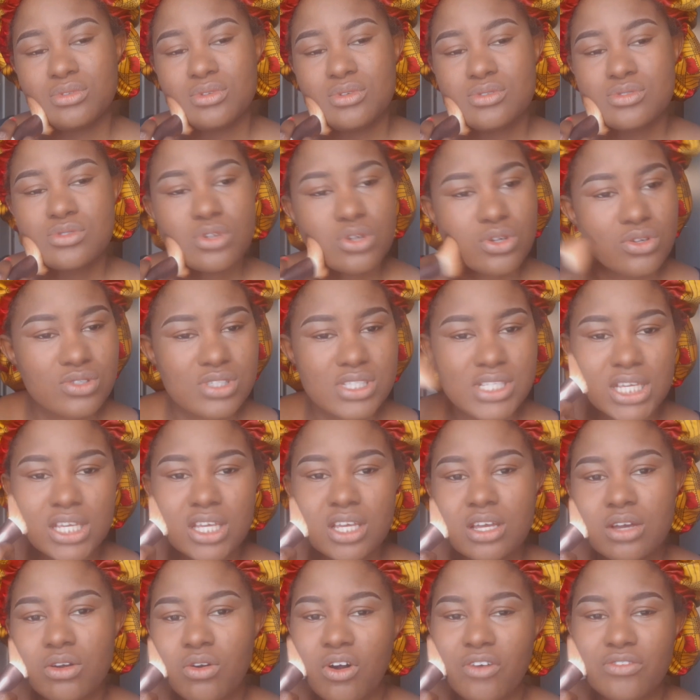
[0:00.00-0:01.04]
So don't
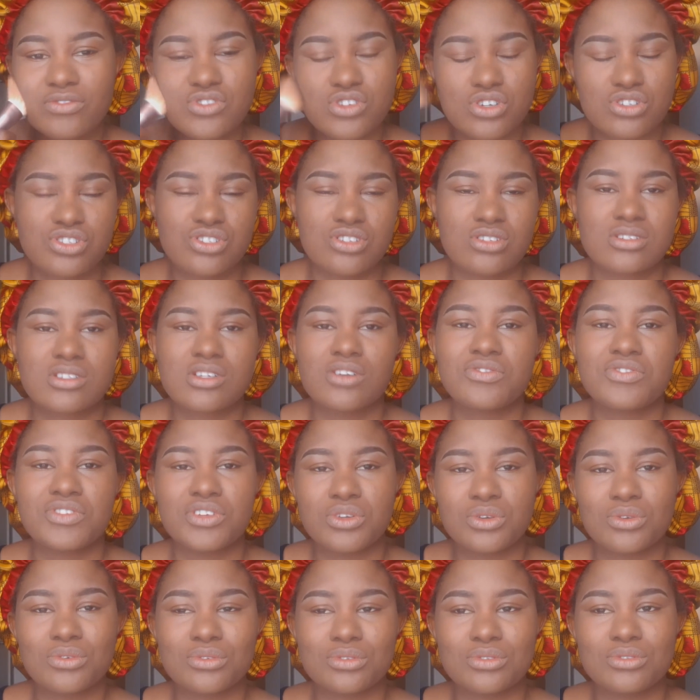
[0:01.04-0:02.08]
think of just yourself
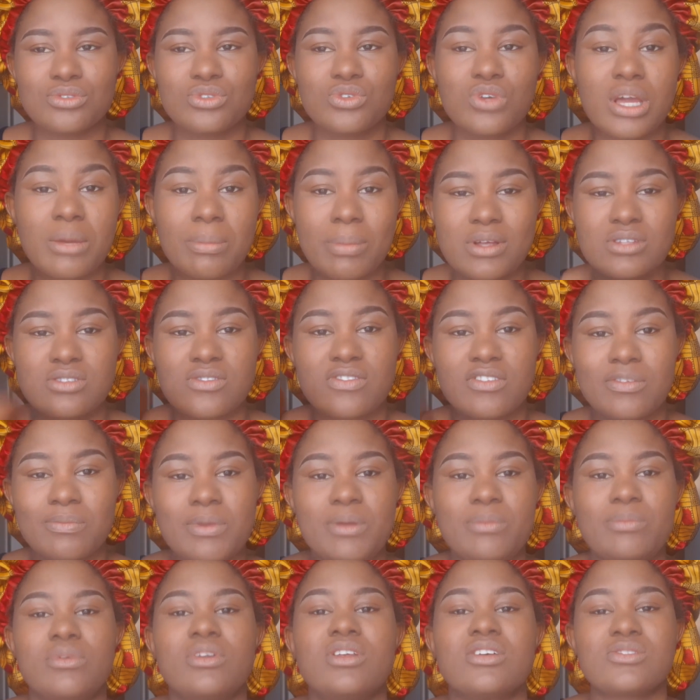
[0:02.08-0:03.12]
alone. You are a part of the
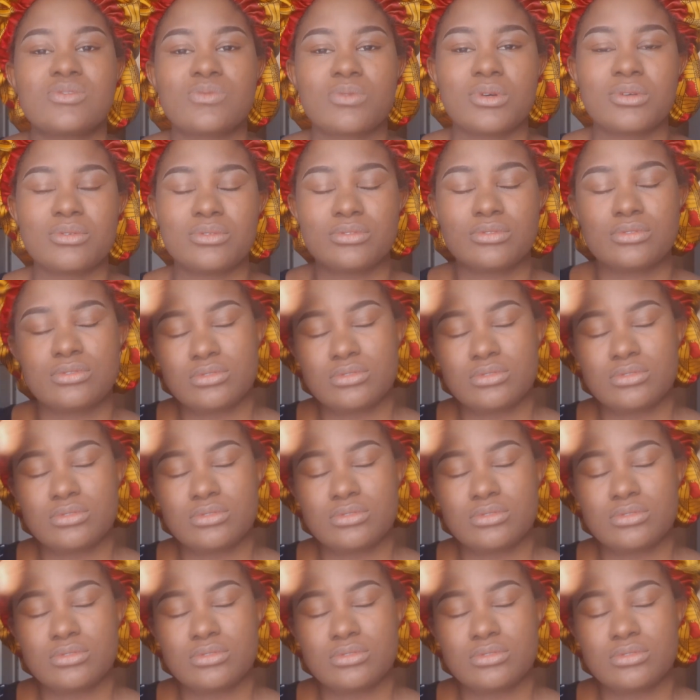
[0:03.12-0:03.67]
people as well.